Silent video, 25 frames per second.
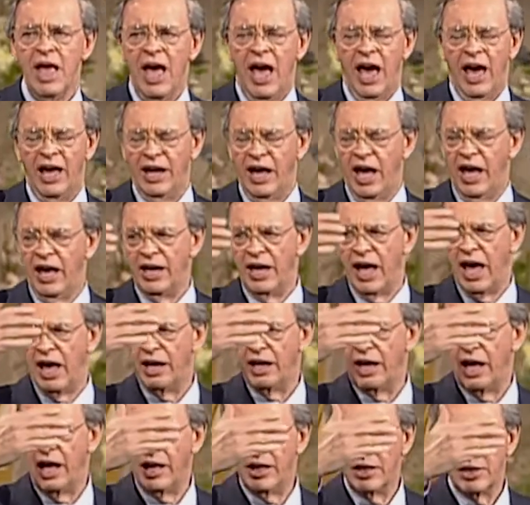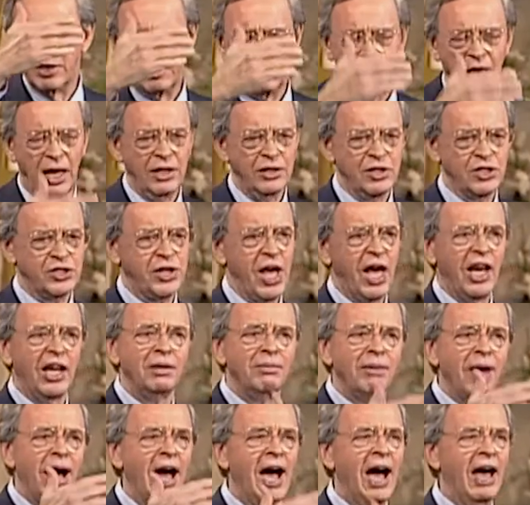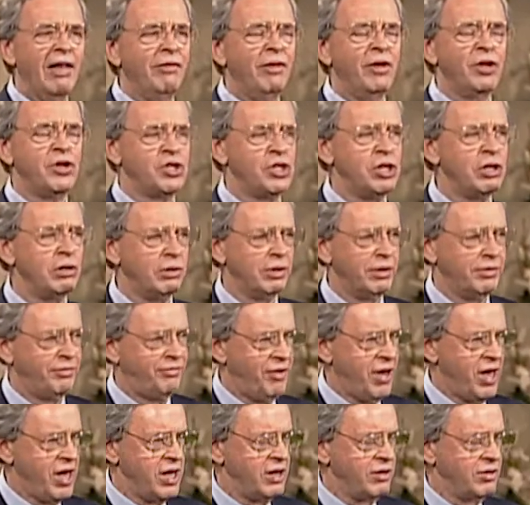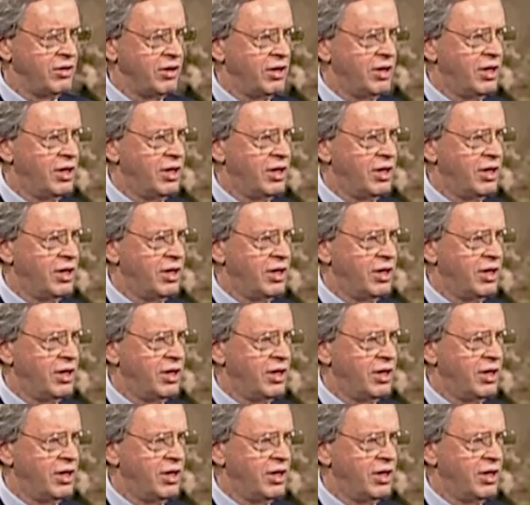and, and, and, and, and standing behind this shield of faith.